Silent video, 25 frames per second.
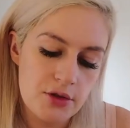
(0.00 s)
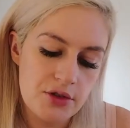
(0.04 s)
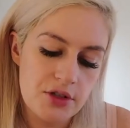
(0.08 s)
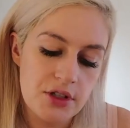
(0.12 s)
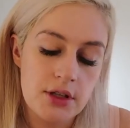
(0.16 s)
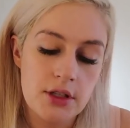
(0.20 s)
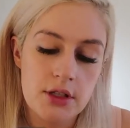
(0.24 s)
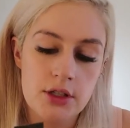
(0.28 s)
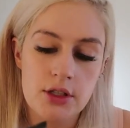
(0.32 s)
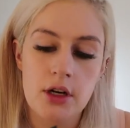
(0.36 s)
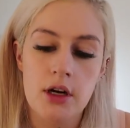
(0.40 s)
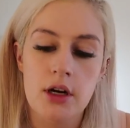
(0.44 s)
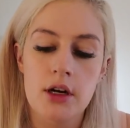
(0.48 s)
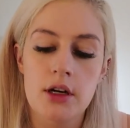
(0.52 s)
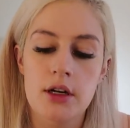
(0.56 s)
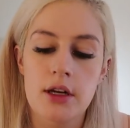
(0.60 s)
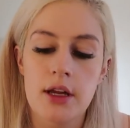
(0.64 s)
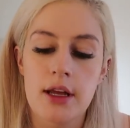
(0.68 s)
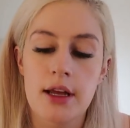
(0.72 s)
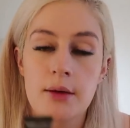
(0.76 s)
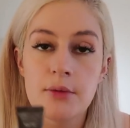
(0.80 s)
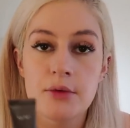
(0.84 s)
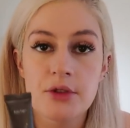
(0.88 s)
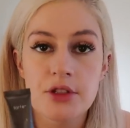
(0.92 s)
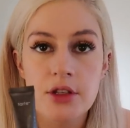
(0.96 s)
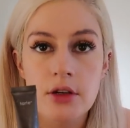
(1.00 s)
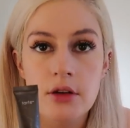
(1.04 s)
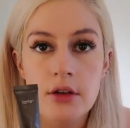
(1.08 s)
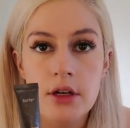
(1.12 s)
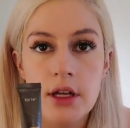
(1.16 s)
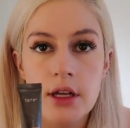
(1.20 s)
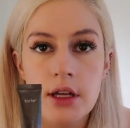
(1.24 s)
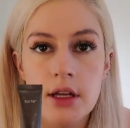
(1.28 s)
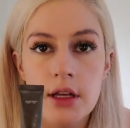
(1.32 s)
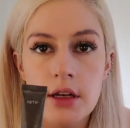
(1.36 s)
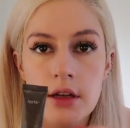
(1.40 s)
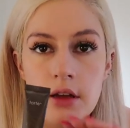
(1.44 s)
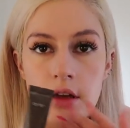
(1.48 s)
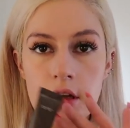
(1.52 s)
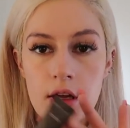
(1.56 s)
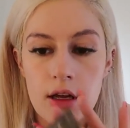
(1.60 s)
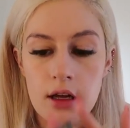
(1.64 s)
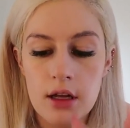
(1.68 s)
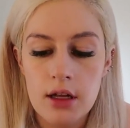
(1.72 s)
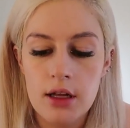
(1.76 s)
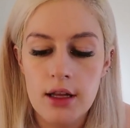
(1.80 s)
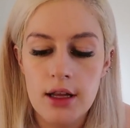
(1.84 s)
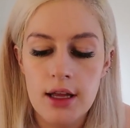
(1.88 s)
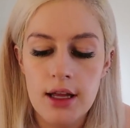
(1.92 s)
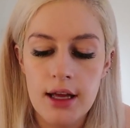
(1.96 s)
using the Tarte Amazonian
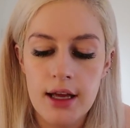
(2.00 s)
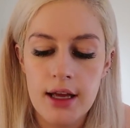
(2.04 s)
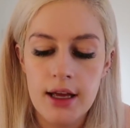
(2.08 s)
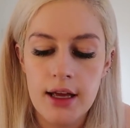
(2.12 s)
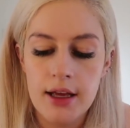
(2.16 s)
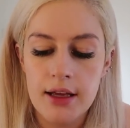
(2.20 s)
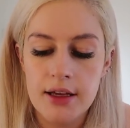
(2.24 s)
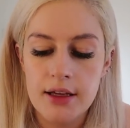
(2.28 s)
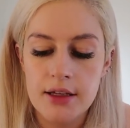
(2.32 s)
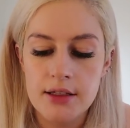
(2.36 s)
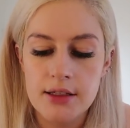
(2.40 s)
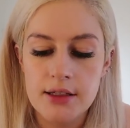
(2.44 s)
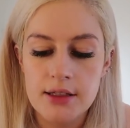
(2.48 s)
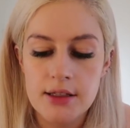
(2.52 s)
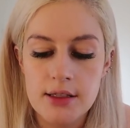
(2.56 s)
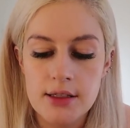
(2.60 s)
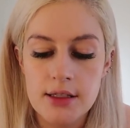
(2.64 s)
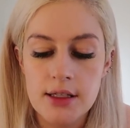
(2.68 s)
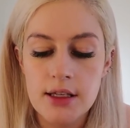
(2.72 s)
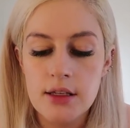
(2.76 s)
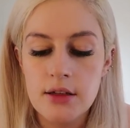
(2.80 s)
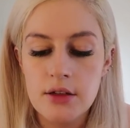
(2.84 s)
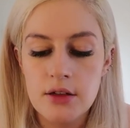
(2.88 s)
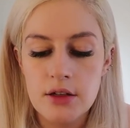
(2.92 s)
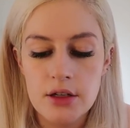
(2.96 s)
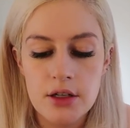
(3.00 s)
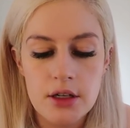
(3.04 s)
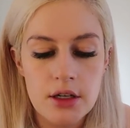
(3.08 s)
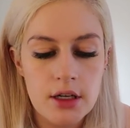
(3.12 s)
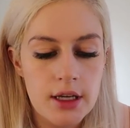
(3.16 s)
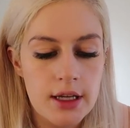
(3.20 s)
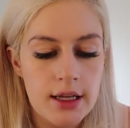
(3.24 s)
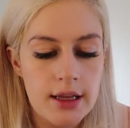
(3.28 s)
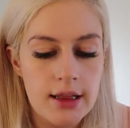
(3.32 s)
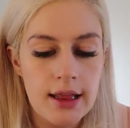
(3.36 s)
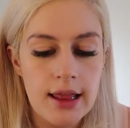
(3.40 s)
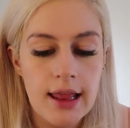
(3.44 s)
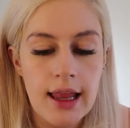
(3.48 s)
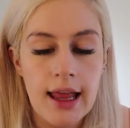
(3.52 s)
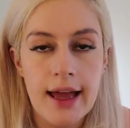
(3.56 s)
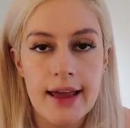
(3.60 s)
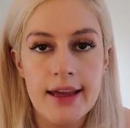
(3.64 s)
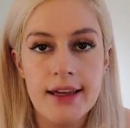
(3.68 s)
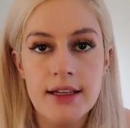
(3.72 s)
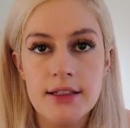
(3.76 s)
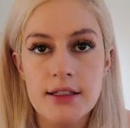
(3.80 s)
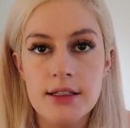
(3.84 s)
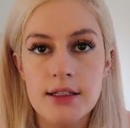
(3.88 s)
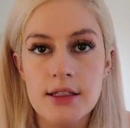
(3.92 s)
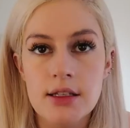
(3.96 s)
Clay Concealer in
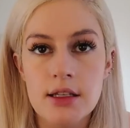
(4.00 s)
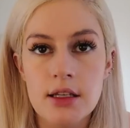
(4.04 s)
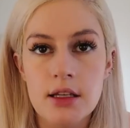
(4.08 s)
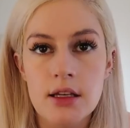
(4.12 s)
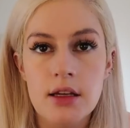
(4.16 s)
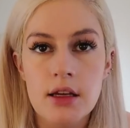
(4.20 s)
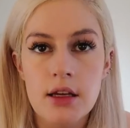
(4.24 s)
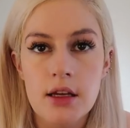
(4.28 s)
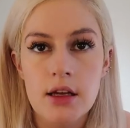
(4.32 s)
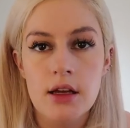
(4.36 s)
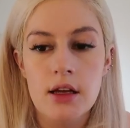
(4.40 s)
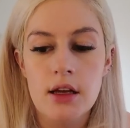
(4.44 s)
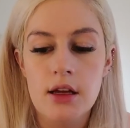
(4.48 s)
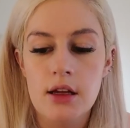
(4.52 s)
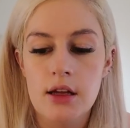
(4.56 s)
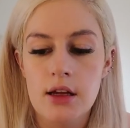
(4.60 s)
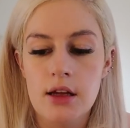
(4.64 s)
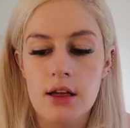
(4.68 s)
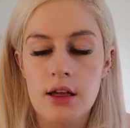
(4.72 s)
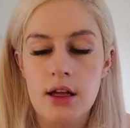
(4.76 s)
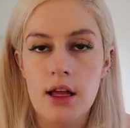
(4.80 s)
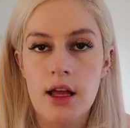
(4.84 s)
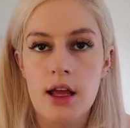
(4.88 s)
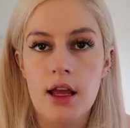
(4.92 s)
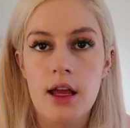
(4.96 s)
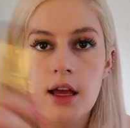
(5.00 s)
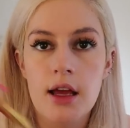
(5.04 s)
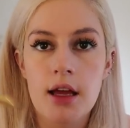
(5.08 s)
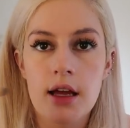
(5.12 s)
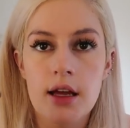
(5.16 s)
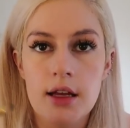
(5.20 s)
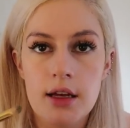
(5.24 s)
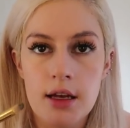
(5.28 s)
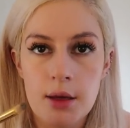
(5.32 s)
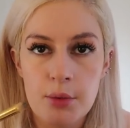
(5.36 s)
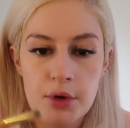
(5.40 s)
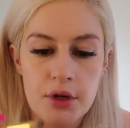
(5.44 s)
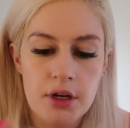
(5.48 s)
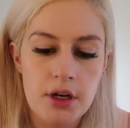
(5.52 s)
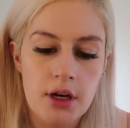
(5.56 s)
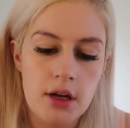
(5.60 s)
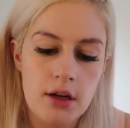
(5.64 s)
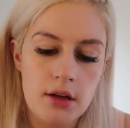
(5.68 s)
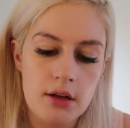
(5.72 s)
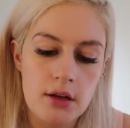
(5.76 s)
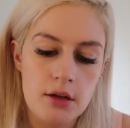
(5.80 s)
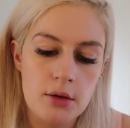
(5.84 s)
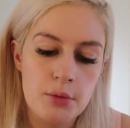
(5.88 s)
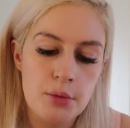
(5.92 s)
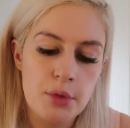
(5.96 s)
Light. And I put it on
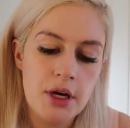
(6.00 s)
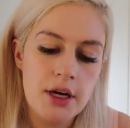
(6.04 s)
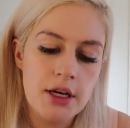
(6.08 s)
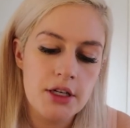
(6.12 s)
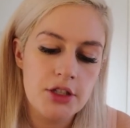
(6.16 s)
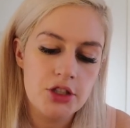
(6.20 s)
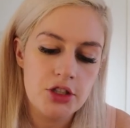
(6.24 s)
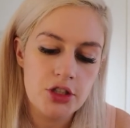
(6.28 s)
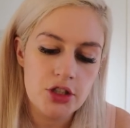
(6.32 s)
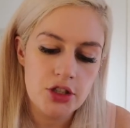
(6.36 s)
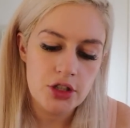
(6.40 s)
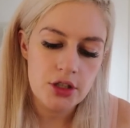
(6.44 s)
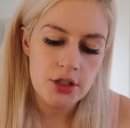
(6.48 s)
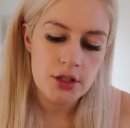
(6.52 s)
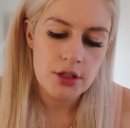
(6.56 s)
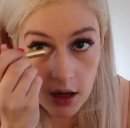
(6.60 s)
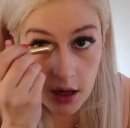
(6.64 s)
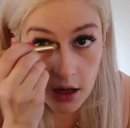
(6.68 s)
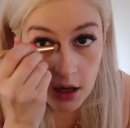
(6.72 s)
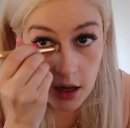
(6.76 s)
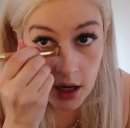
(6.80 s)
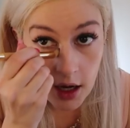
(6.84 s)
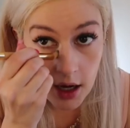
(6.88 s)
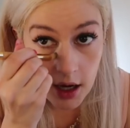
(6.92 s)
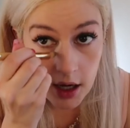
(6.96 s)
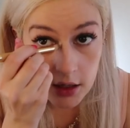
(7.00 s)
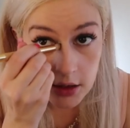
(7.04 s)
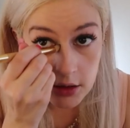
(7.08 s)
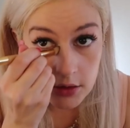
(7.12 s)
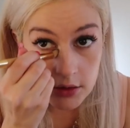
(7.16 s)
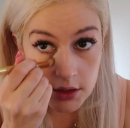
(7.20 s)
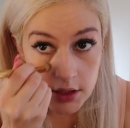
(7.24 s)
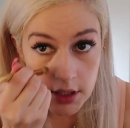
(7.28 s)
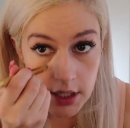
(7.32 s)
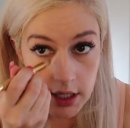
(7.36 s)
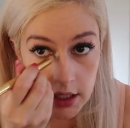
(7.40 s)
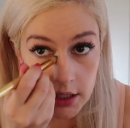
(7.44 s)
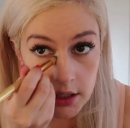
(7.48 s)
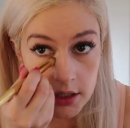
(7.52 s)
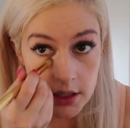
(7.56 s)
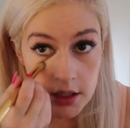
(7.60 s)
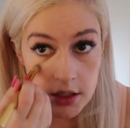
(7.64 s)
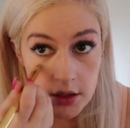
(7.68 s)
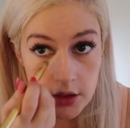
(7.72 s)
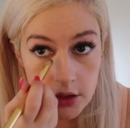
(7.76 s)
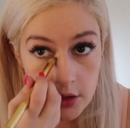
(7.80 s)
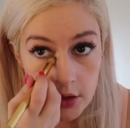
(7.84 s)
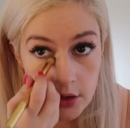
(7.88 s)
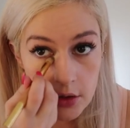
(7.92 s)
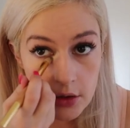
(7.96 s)
a little brush. I don't tend
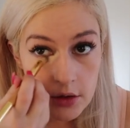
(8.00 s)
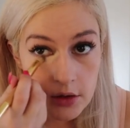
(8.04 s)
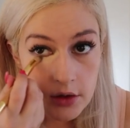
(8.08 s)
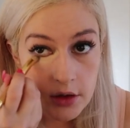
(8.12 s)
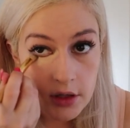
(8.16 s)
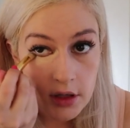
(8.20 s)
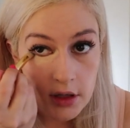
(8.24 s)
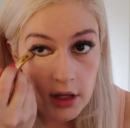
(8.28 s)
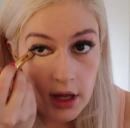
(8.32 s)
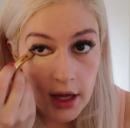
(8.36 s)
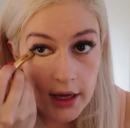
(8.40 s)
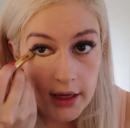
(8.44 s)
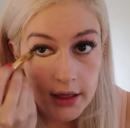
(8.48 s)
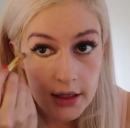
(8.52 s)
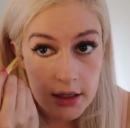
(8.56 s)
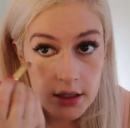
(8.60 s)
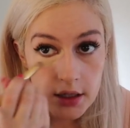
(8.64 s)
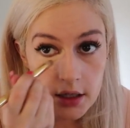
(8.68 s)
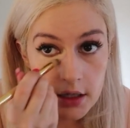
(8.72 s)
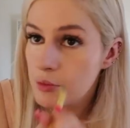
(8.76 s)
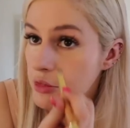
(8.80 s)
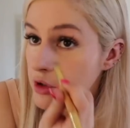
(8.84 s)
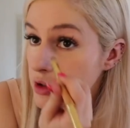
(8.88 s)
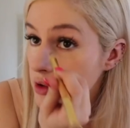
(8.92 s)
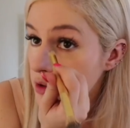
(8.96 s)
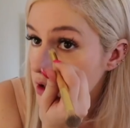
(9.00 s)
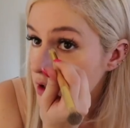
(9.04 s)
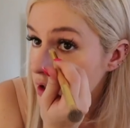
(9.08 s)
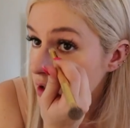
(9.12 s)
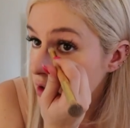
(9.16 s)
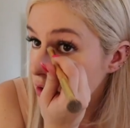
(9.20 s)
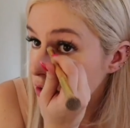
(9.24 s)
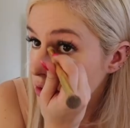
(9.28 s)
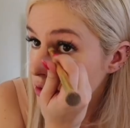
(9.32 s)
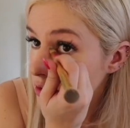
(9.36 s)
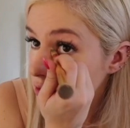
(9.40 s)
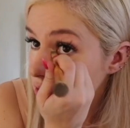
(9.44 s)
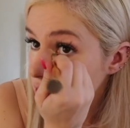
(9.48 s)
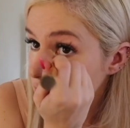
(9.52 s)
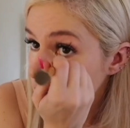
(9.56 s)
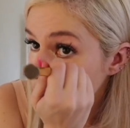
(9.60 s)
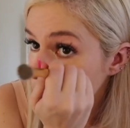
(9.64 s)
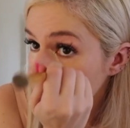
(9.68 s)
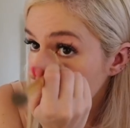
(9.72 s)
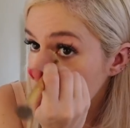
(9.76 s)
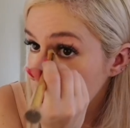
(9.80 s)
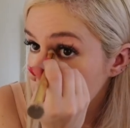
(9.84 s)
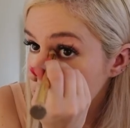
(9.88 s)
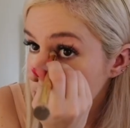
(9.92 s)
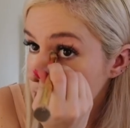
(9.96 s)
to do the like beauty
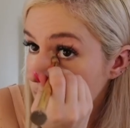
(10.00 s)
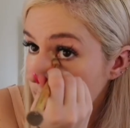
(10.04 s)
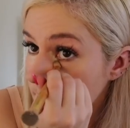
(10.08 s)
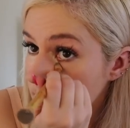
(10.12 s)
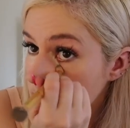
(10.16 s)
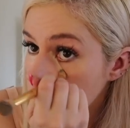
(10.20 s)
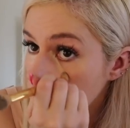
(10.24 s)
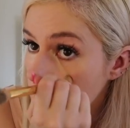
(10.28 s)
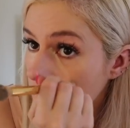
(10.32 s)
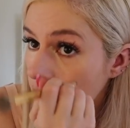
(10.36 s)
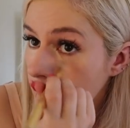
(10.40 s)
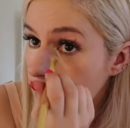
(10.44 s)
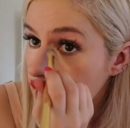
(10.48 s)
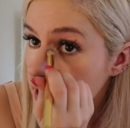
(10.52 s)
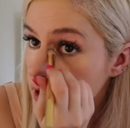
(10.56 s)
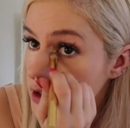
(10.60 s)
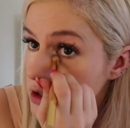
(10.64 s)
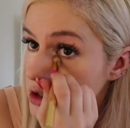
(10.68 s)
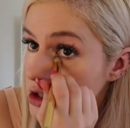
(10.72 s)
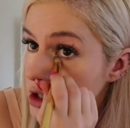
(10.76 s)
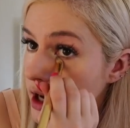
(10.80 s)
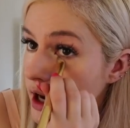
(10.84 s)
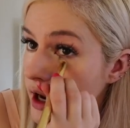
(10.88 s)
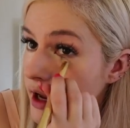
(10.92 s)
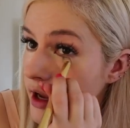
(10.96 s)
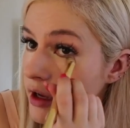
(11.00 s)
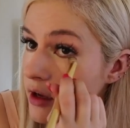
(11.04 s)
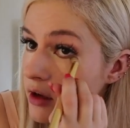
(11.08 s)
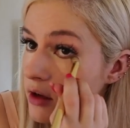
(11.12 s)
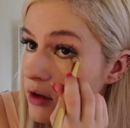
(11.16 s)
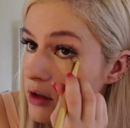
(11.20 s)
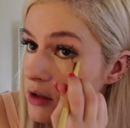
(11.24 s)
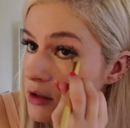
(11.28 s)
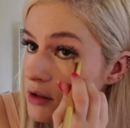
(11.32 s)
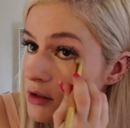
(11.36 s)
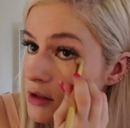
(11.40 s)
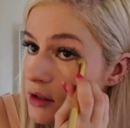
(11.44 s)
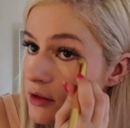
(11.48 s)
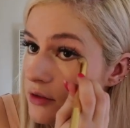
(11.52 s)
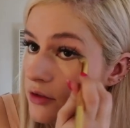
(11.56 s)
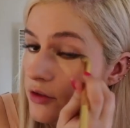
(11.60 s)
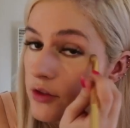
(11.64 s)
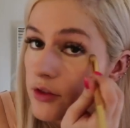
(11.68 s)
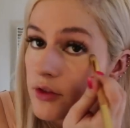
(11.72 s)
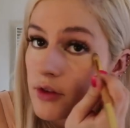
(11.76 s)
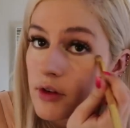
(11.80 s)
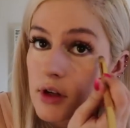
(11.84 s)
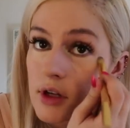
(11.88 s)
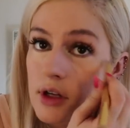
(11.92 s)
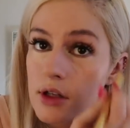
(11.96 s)
guru, like giant triangles of
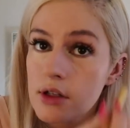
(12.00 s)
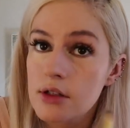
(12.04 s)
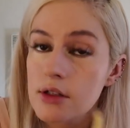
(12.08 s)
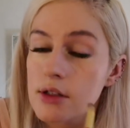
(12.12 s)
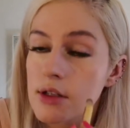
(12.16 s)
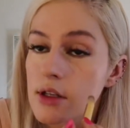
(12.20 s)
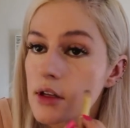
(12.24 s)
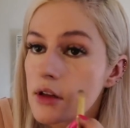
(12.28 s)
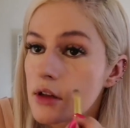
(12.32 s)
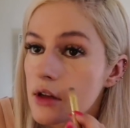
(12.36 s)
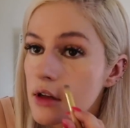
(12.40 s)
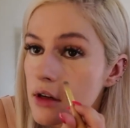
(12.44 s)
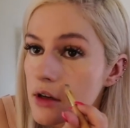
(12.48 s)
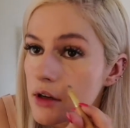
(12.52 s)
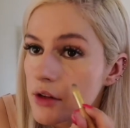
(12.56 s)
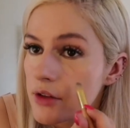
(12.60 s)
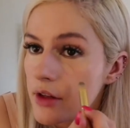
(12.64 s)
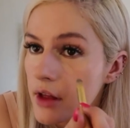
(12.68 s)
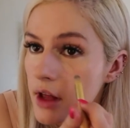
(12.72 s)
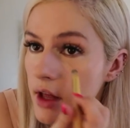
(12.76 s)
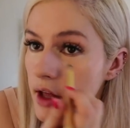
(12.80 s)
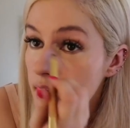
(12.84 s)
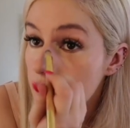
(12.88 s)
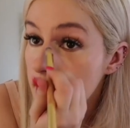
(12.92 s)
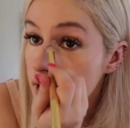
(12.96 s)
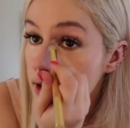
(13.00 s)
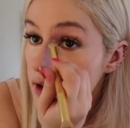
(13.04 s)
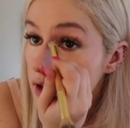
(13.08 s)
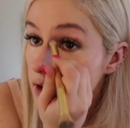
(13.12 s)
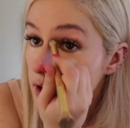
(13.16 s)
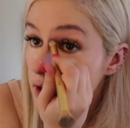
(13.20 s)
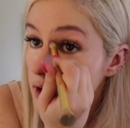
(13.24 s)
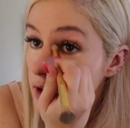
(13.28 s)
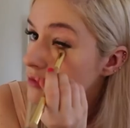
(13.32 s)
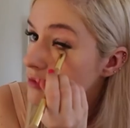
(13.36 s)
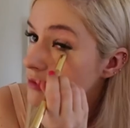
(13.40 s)
concealer thing.